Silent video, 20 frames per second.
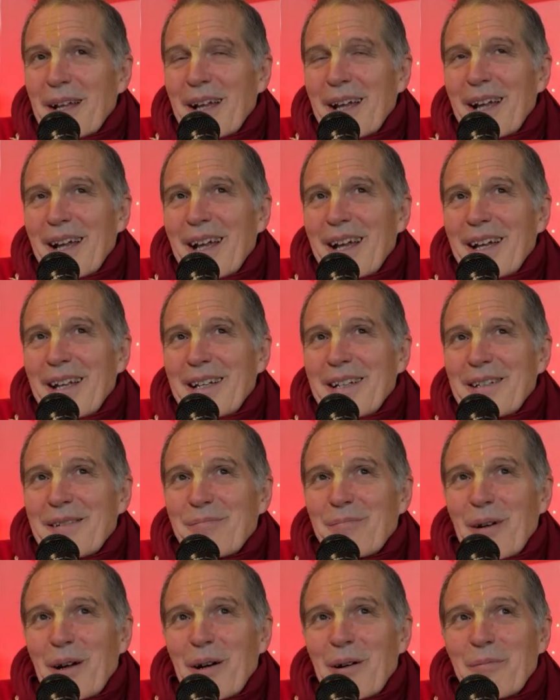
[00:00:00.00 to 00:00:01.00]
and
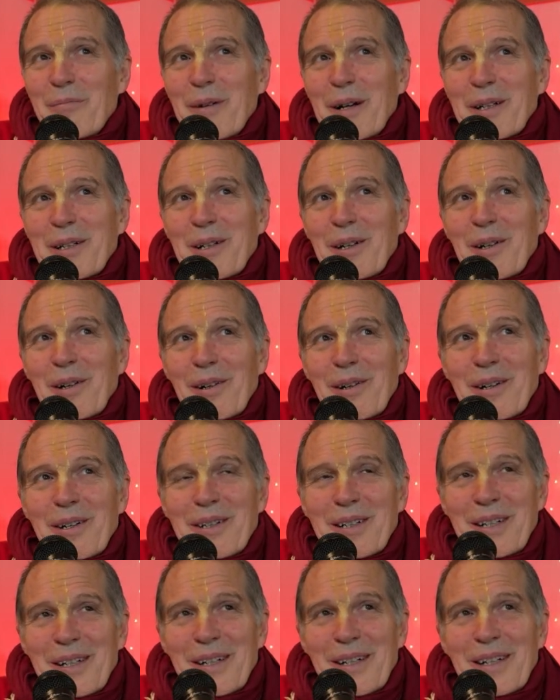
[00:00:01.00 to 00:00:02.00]
Prabhupada
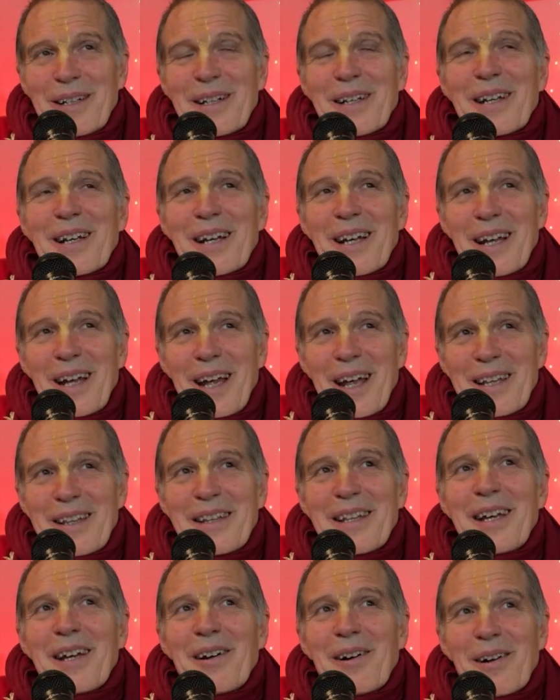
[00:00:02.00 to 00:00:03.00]
looked, and
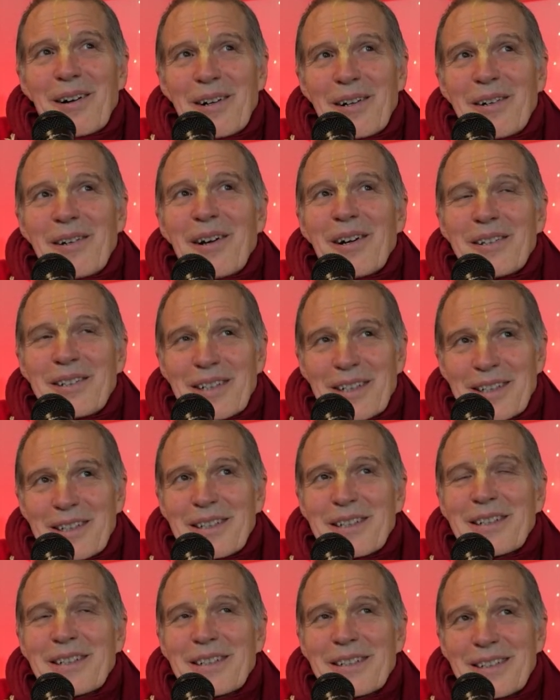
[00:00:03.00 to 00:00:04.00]
they all
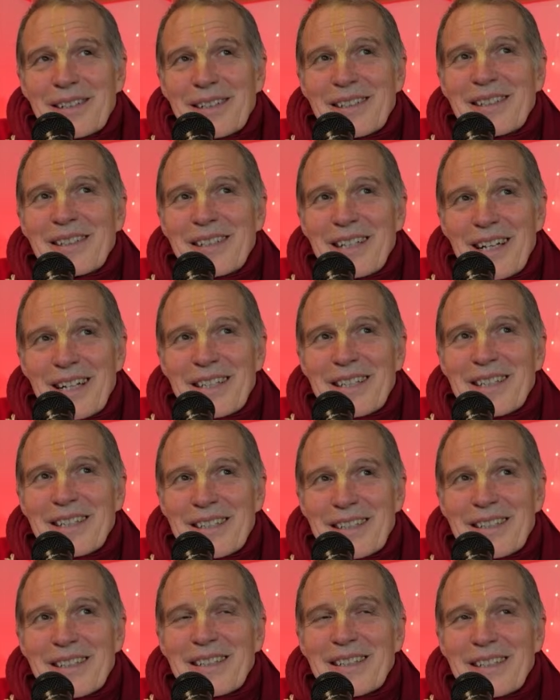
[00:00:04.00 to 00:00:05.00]
nodded. Yes,
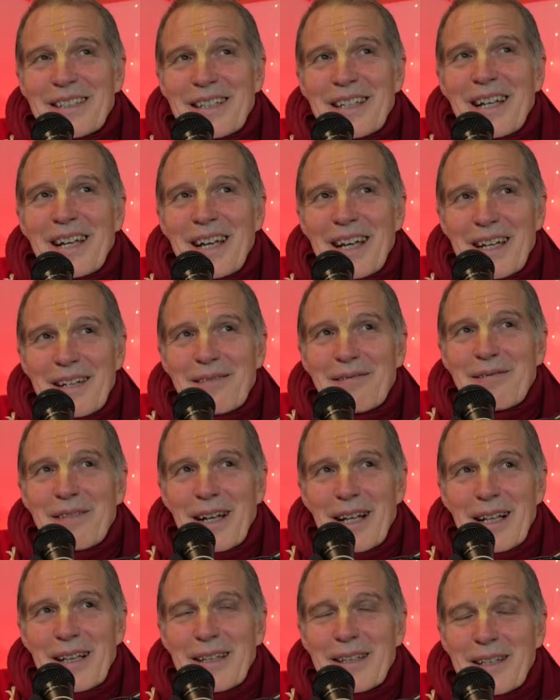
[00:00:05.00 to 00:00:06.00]
they had
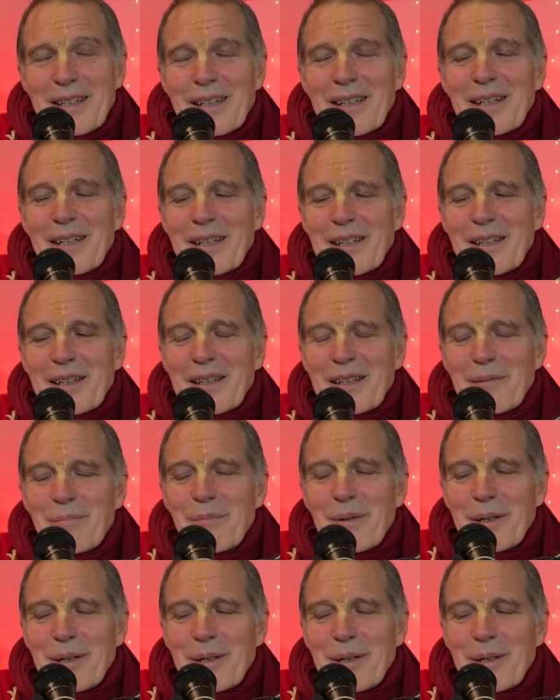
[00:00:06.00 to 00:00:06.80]
felt the